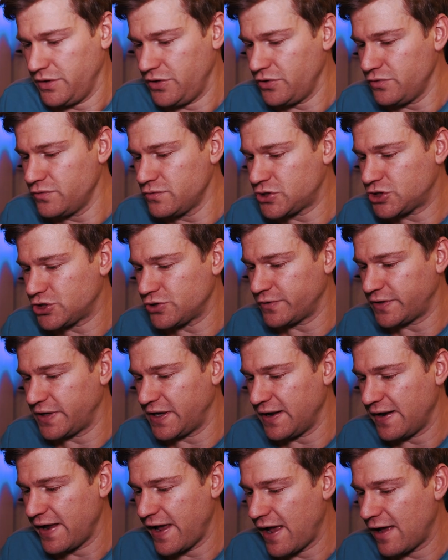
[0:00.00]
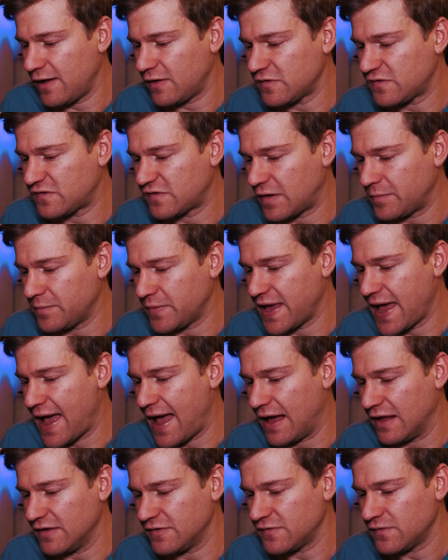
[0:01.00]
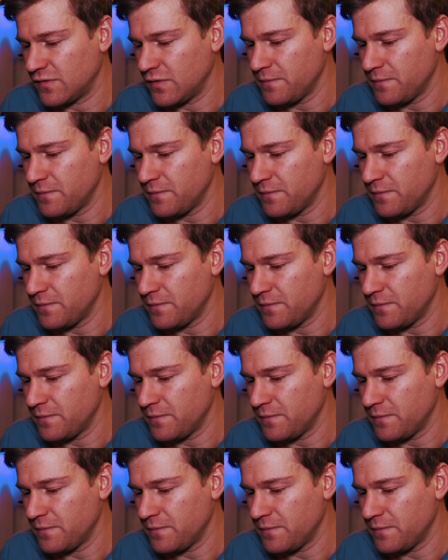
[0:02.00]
You should inhale some gas.